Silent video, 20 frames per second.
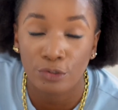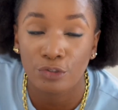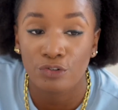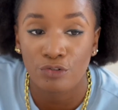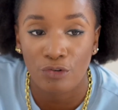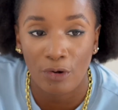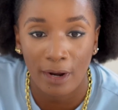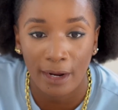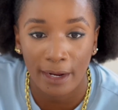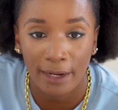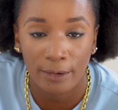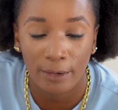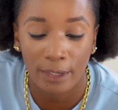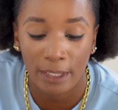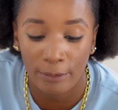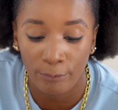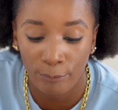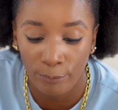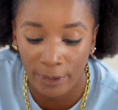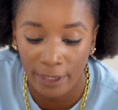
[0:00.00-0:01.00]
try,
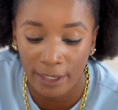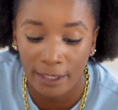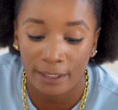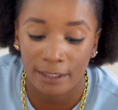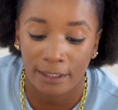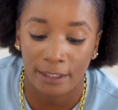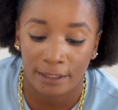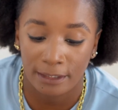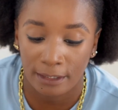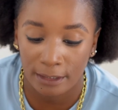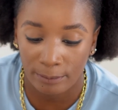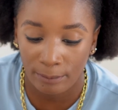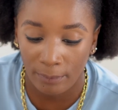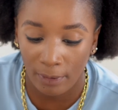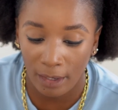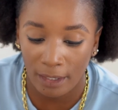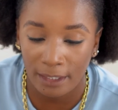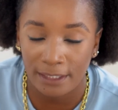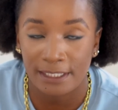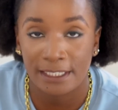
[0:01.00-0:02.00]
when the
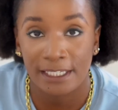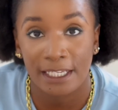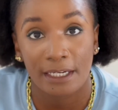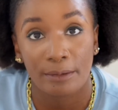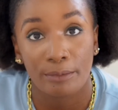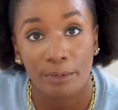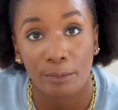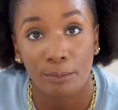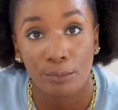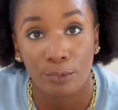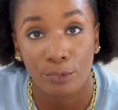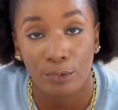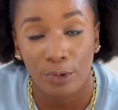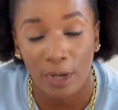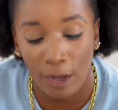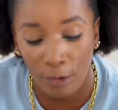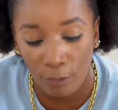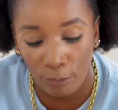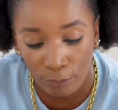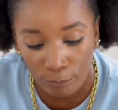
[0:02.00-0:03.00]
marks get a bit more,
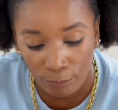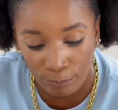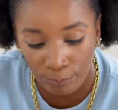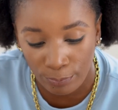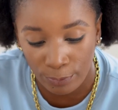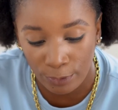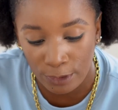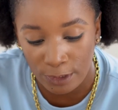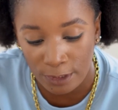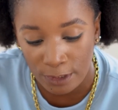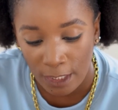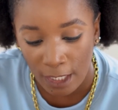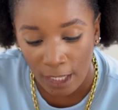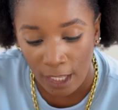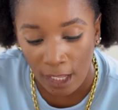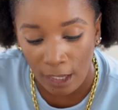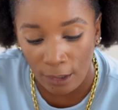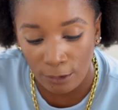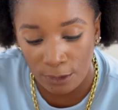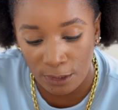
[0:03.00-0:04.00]

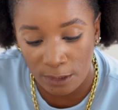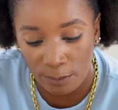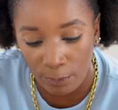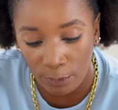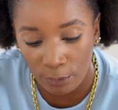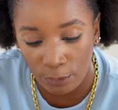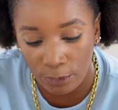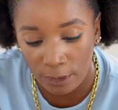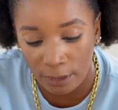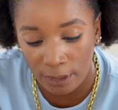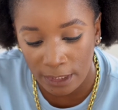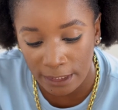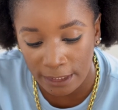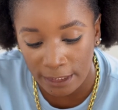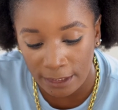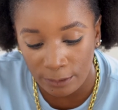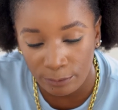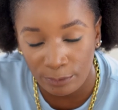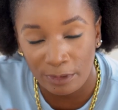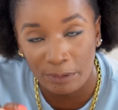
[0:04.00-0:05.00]
I'll spot
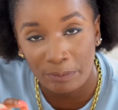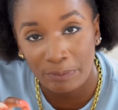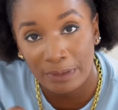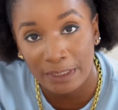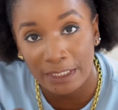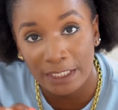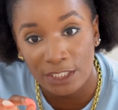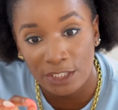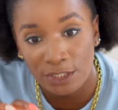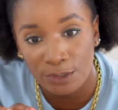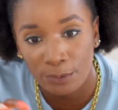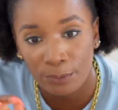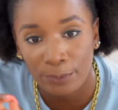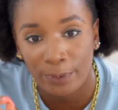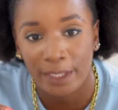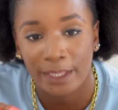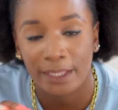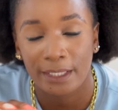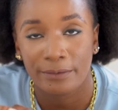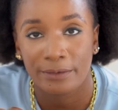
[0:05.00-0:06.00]
clean with bleach
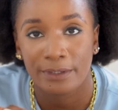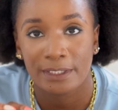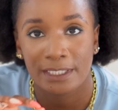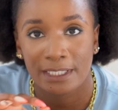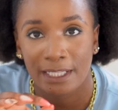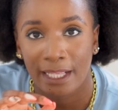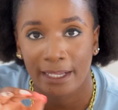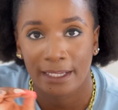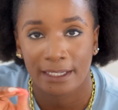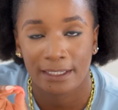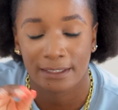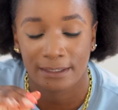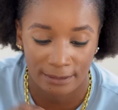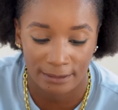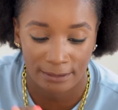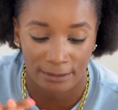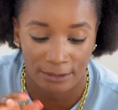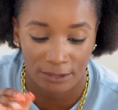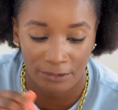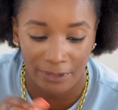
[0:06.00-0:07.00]
where there is like
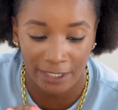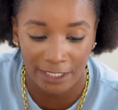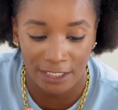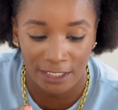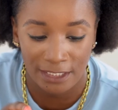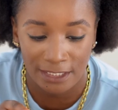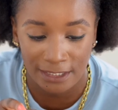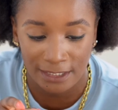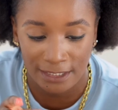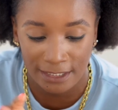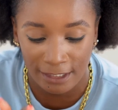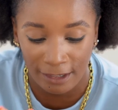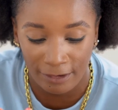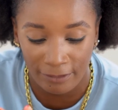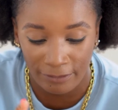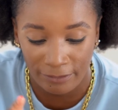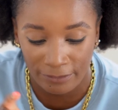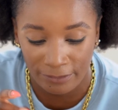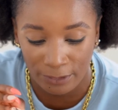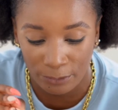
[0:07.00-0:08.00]
scratches and
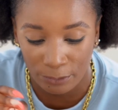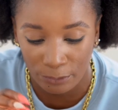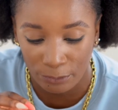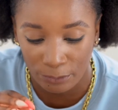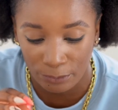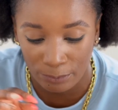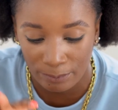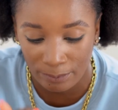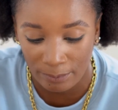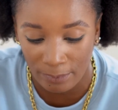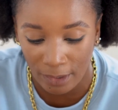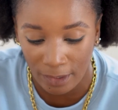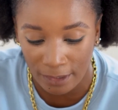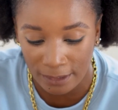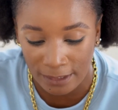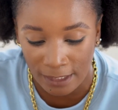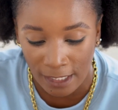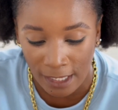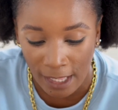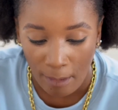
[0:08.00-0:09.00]
stuff, little
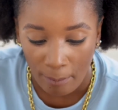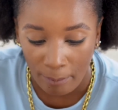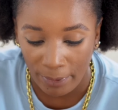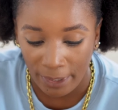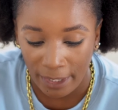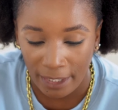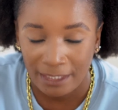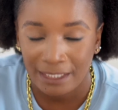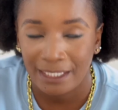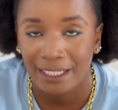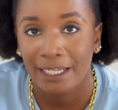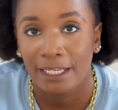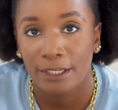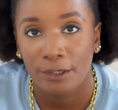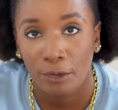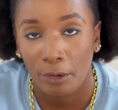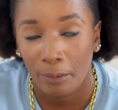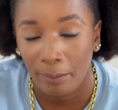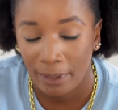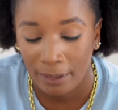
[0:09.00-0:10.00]
marks. But yeah, there ain't
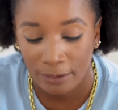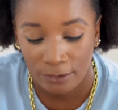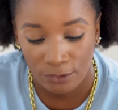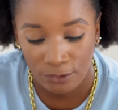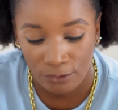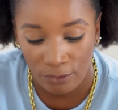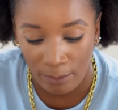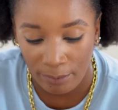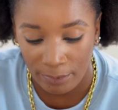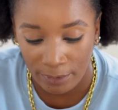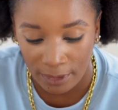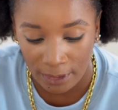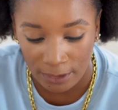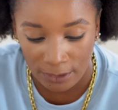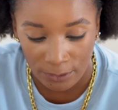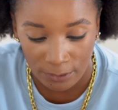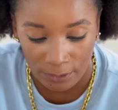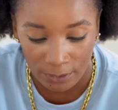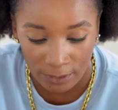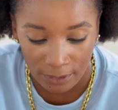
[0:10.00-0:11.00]
no amount of scrubbing that's
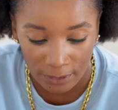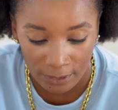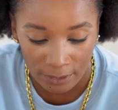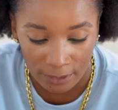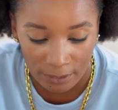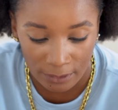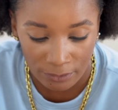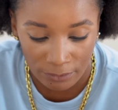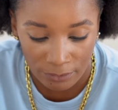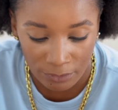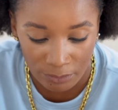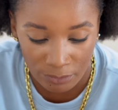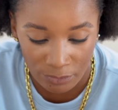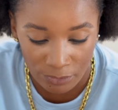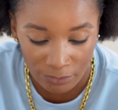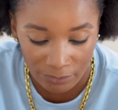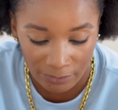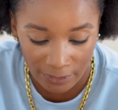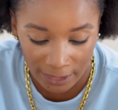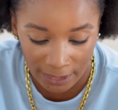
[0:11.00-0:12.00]
gonna
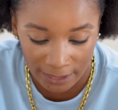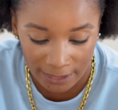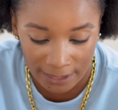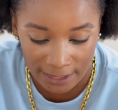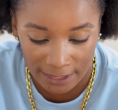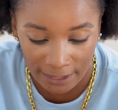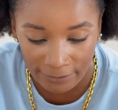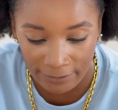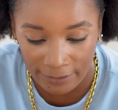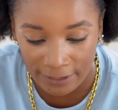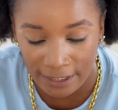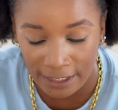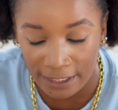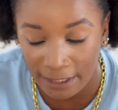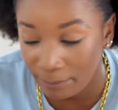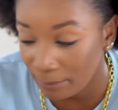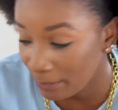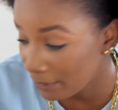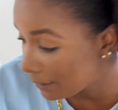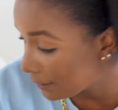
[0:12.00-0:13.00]
remove this, definitely.
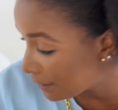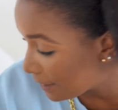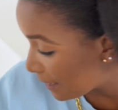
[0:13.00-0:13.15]
But